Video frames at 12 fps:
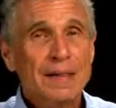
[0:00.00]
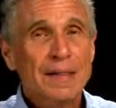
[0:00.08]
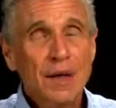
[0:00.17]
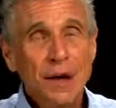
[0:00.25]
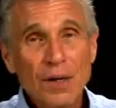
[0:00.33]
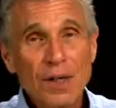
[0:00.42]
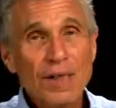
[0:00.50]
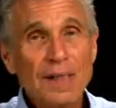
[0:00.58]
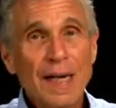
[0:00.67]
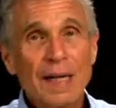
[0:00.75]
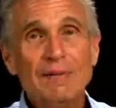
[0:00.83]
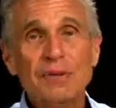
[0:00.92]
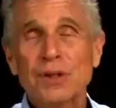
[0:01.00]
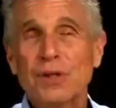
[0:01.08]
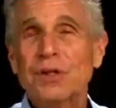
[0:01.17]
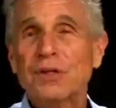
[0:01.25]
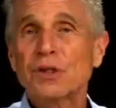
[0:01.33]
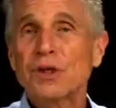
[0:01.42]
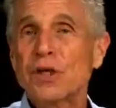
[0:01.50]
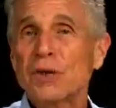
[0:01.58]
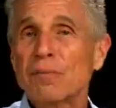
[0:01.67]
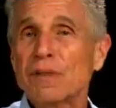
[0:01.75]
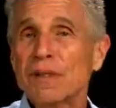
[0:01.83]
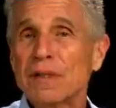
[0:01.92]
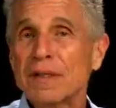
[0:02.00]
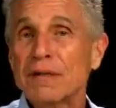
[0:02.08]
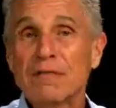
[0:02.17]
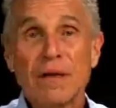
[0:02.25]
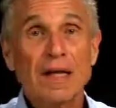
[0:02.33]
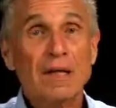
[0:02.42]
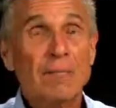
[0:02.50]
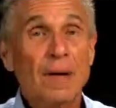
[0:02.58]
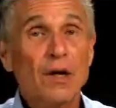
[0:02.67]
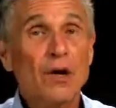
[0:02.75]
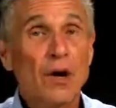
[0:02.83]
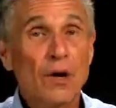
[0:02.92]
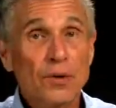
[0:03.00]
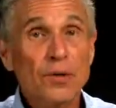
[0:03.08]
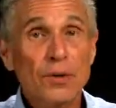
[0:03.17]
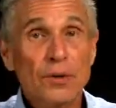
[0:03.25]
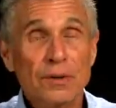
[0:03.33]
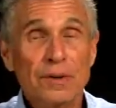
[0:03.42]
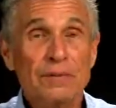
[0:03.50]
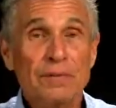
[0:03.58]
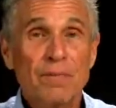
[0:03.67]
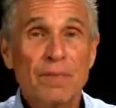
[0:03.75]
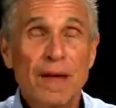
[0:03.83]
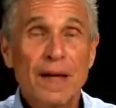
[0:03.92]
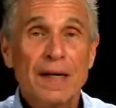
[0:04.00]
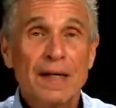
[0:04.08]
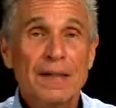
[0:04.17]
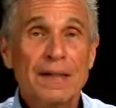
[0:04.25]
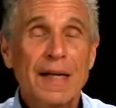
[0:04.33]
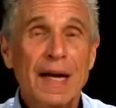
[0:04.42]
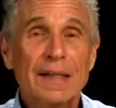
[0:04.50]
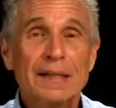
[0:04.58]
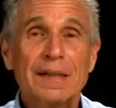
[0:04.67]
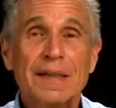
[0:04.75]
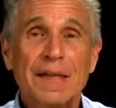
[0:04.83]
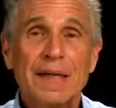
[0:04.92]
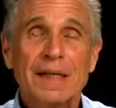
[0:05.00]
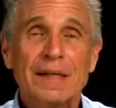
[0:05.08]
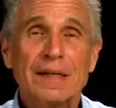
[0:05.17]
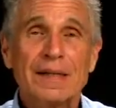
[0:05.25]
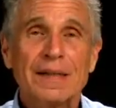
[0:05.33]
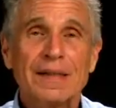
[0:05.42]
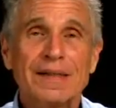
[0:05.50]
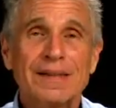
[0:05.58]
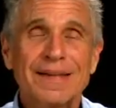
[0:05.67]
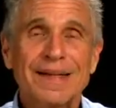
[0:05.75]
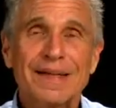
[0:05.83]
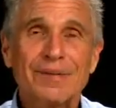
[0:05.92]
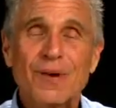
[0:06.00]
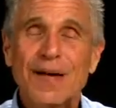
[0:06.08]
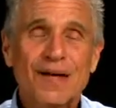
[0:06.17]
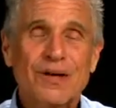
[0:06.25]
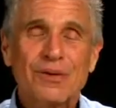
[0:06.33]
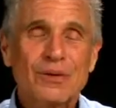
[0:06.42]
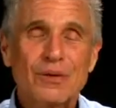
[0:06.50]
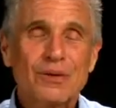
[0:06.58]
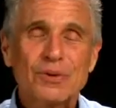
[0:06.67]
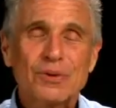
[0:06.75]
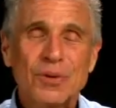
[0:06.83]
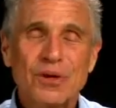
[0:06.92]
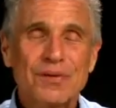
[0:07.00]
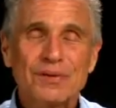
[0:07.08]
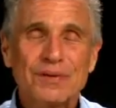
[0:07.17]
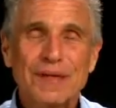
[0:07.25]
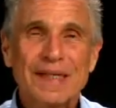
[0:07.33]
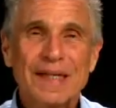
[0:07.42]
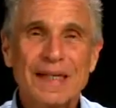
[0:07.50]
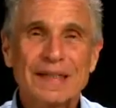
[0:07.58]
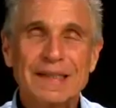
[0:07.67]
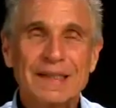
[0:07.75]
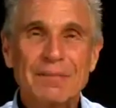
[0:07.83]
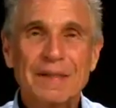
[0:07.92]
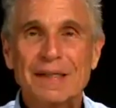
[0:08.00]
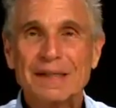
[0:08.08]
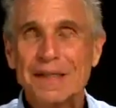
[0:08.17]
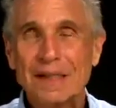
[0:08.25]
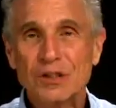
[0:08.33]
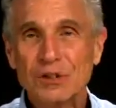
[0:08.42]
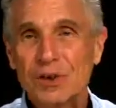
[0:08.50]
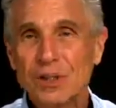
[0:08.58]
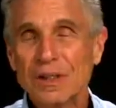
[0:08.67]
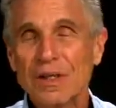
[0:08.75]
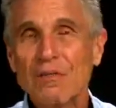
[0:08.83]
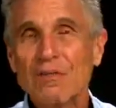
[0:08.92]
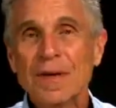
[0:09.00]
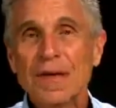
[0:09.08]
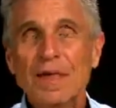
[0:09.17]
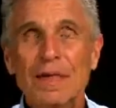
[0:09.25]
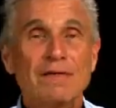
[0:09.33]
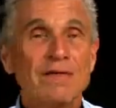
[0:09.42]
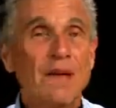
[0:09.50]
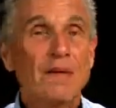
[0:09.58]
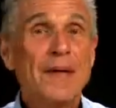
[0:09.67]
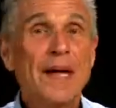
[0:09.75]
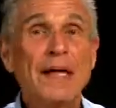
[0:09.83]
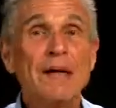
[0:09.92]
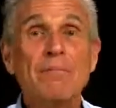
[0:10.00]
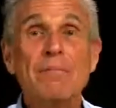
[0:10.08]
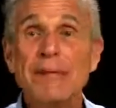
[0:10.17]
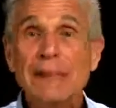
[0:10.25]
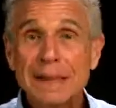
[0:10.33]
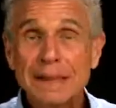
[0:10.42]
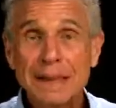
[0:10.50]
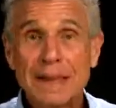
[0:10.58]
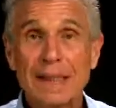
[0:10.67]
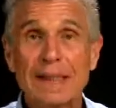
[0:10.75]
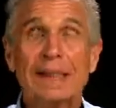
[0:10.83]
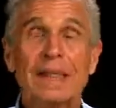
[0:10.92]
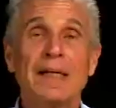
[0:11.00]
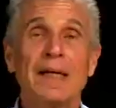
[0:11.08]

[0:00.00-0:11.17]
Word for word: The archetypes are a term developed by Carl Jung that, in a way, Jung's work was fantastic because he took the very animistic